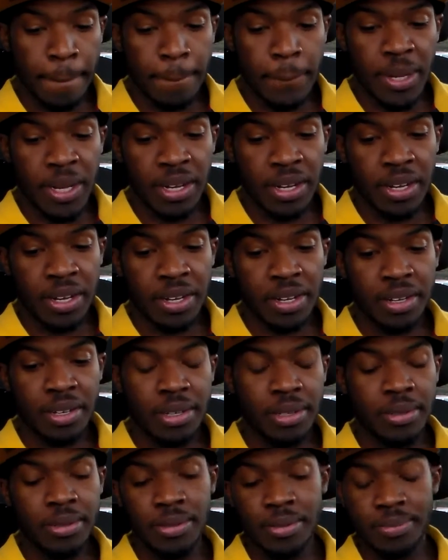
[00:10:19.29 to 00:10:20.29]
But
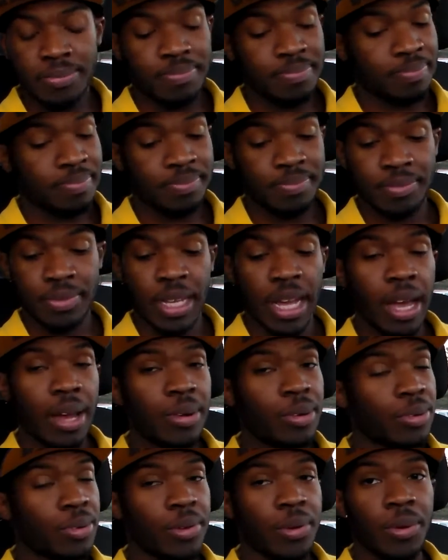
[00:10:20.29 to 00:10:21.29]

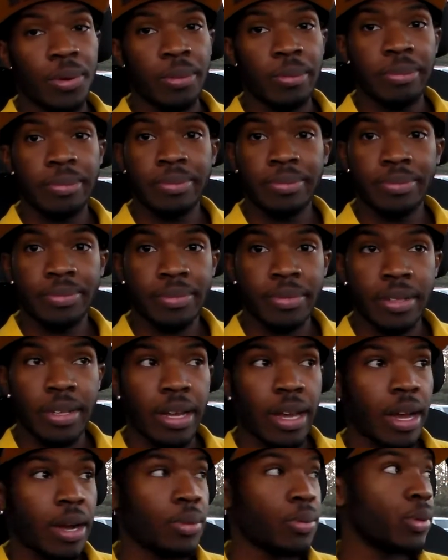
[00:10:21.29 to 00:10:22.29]
I don't know.
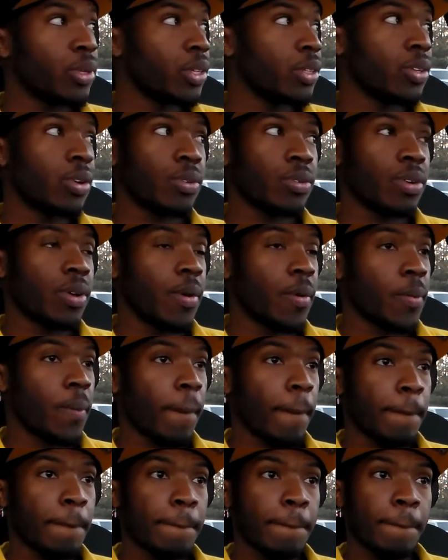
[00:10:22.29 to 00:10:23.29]
I really don't know